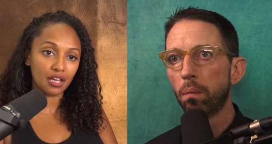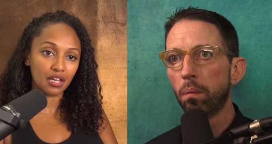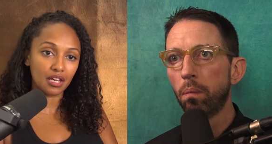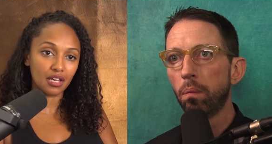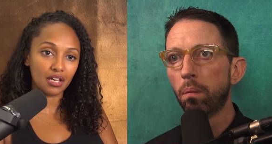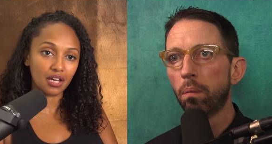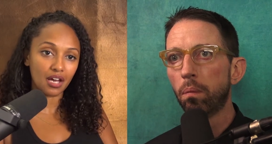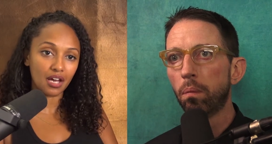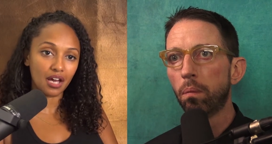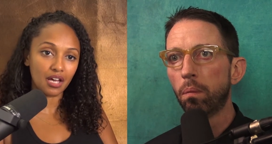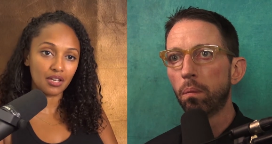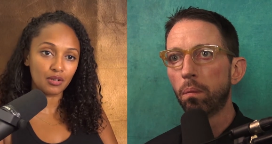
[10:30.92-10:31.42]

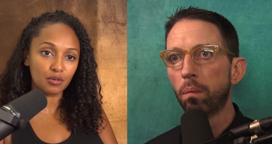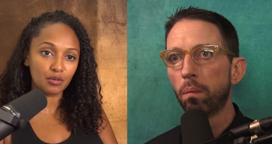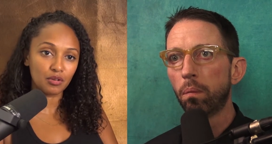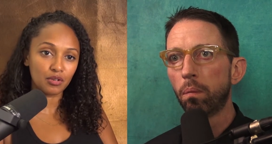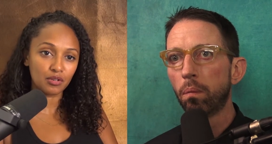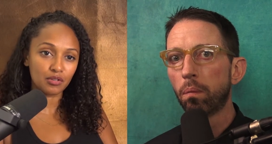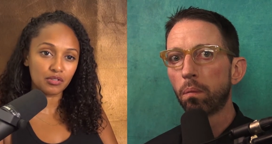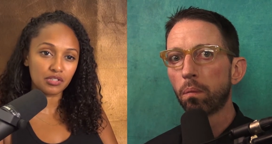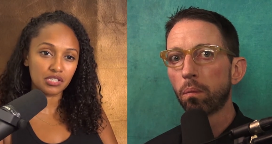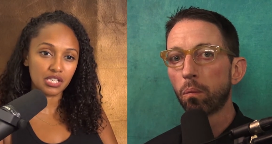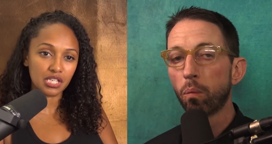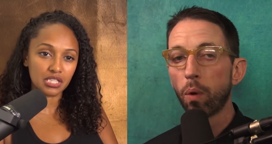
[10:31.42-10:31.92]
Speaker 1: like, I don't
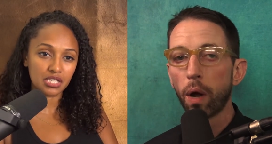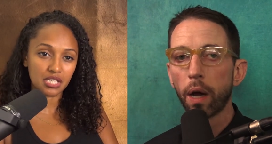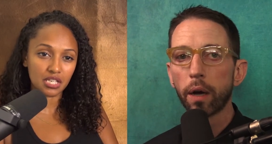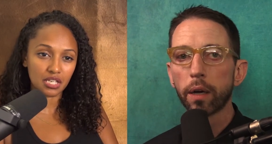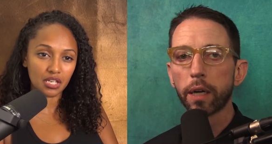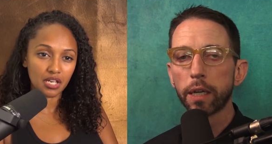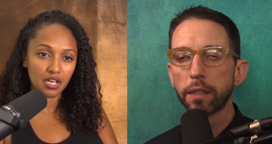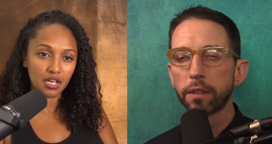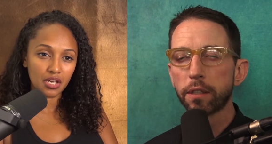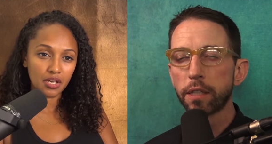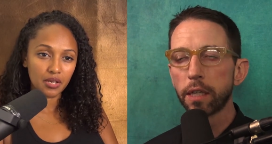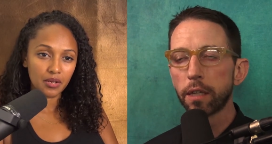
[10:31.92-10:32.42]
understand. Well,
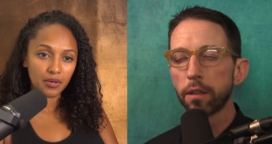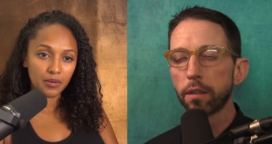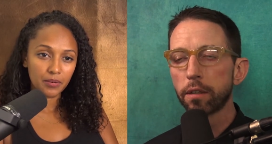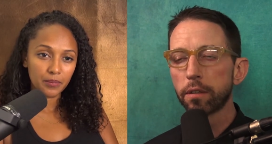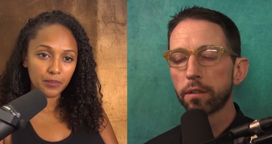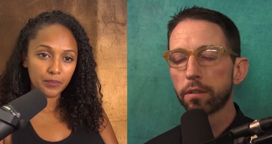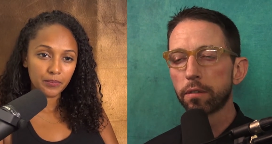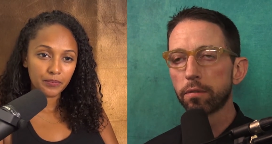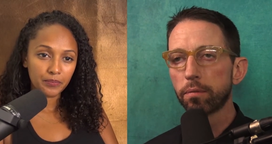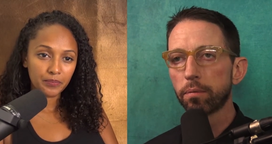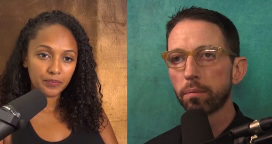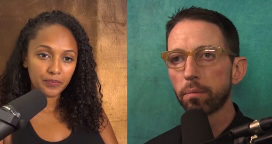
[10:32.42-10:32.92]
like,
Speaker 2: consider
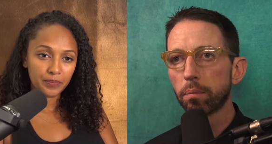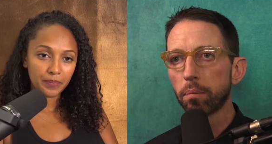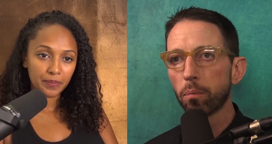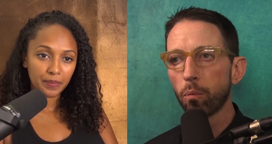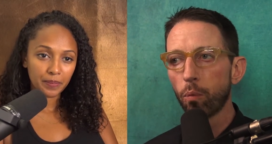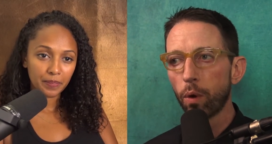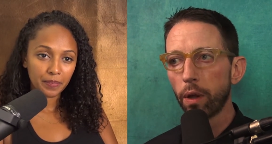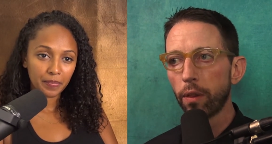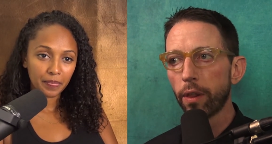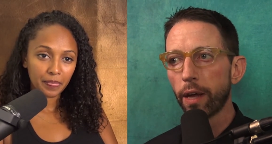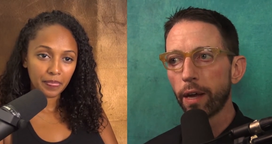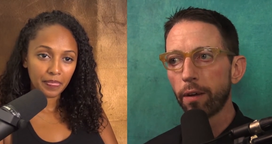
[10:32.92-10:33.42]
this.
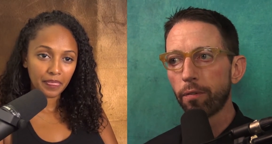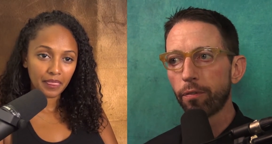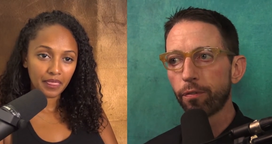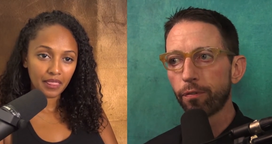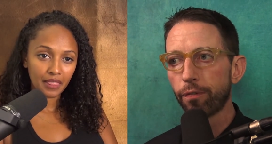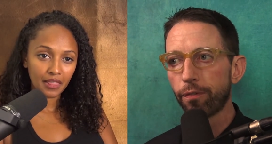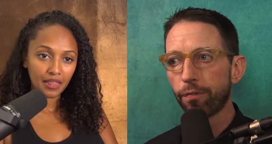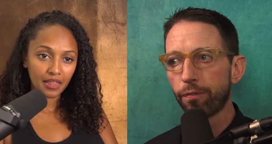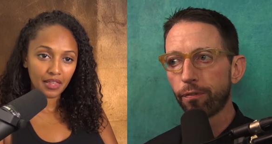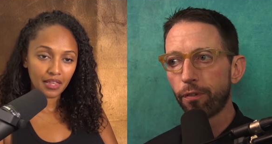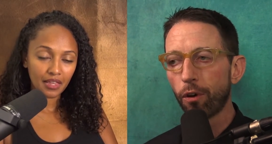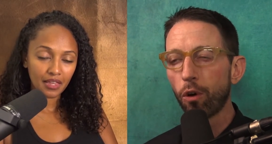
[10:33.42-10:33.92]
Will they
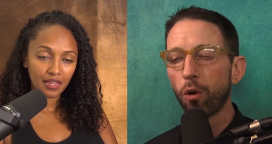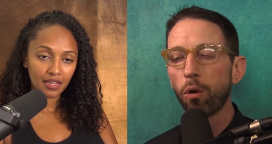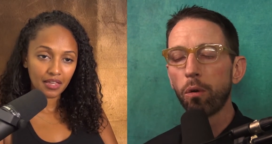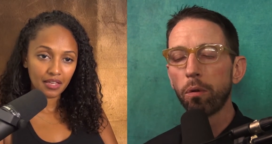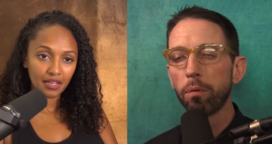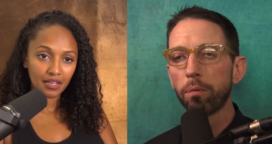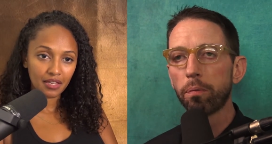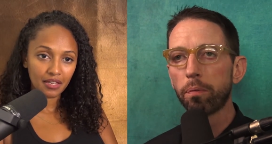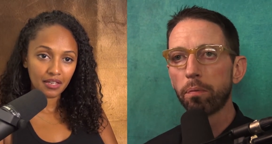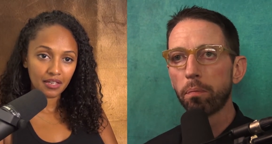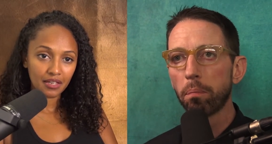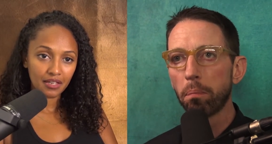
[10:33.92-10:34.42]

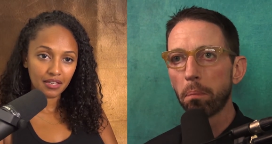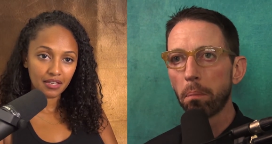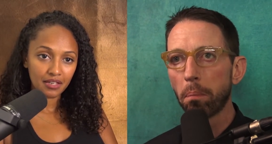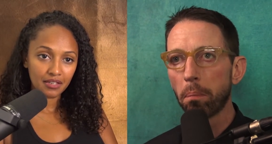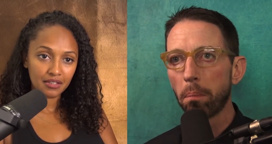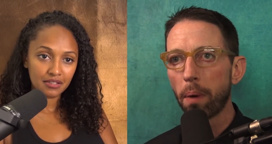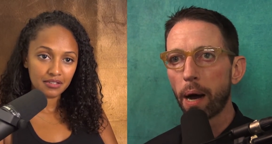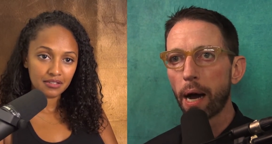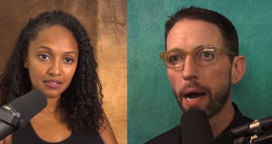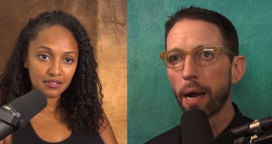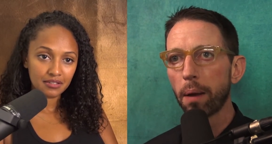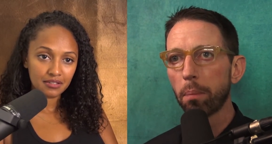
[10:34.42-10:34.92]
fold
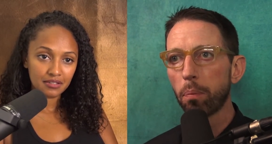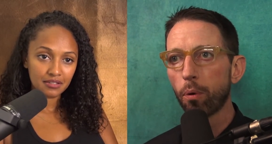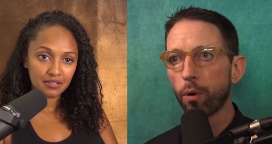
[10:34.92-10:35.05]
my